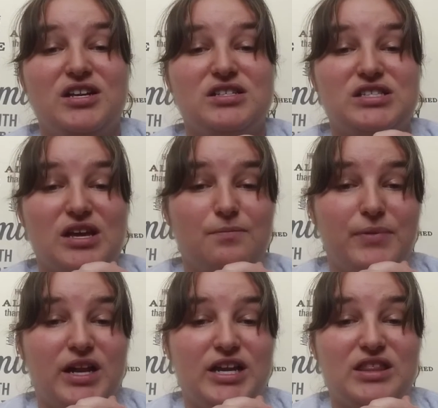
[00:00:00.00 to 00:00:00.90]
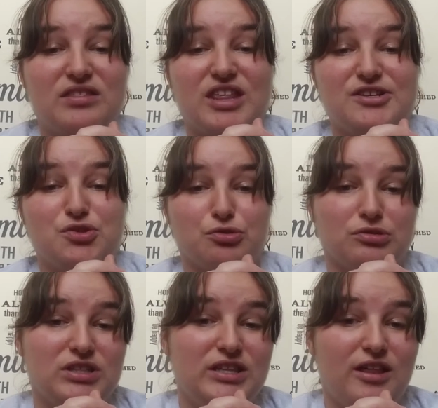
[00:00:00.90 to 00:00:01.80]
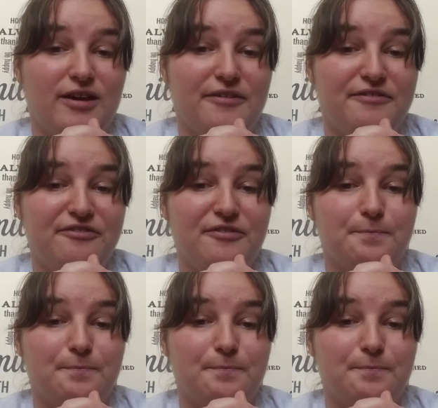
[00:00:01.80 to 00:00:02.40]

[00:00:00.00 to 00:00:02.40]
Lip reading: somebody that they truly love,